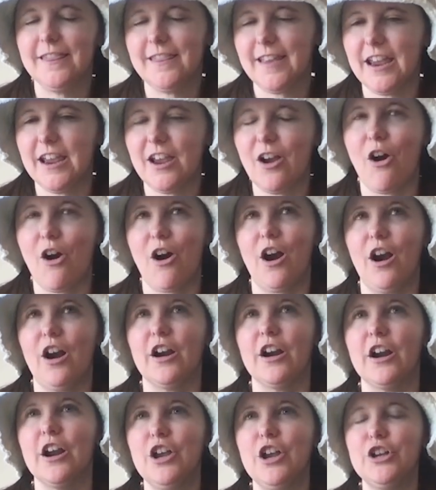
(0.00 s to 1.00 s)
They
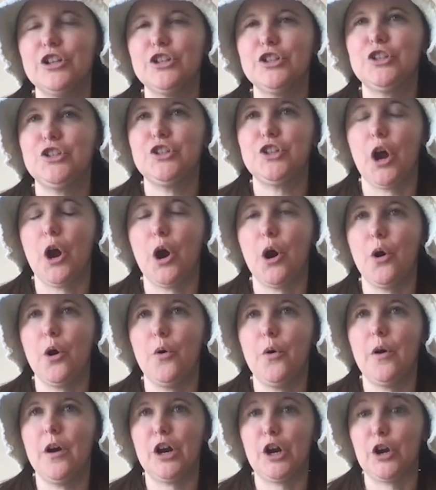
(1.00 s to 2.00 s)
are
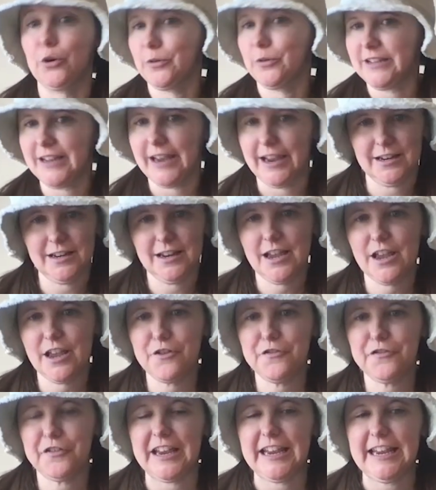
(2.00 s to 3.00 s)
so
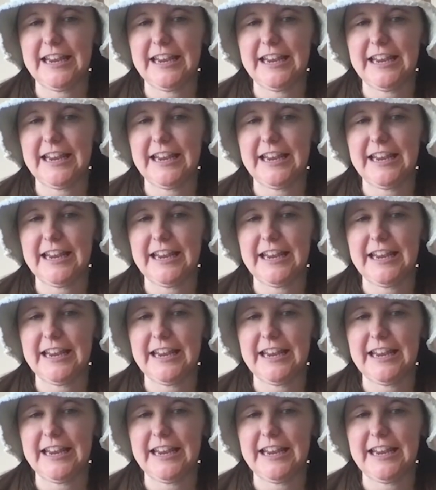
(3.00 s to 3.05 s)
creative,